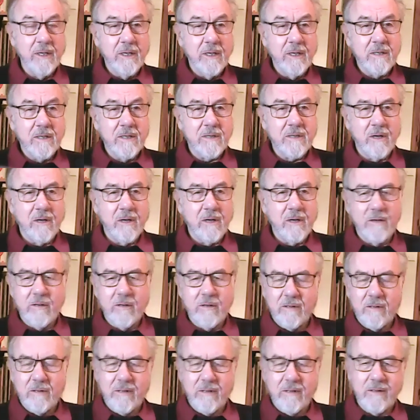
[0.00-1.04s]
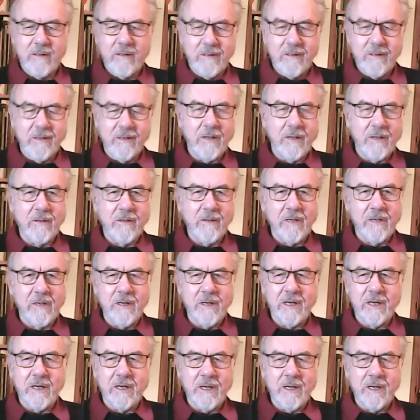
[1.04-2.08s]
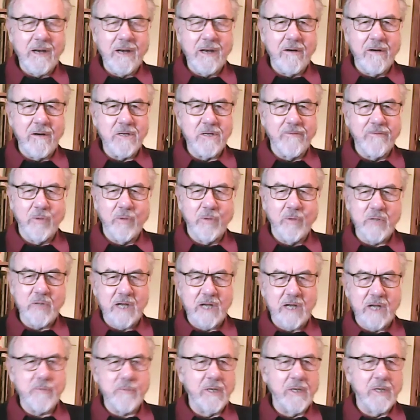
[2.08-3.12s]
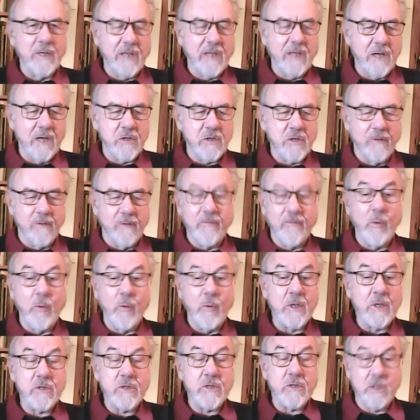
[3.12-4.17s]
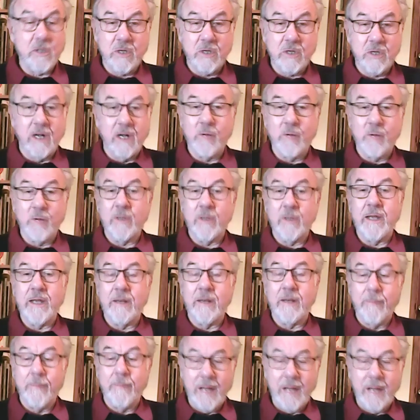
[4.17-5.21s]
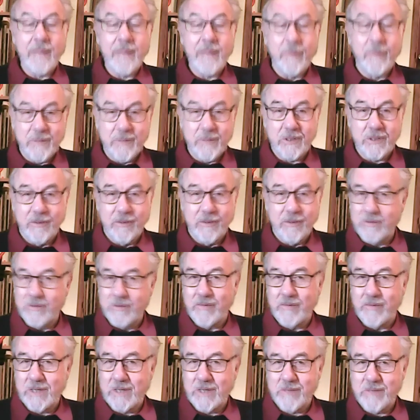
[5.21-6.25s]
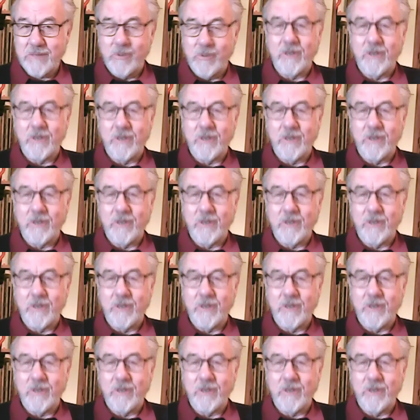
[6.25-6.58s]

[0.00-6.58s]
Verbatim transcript: So you, you know, you didn't encourage a false expectation for which the child will then blame themselves if it doesn't work.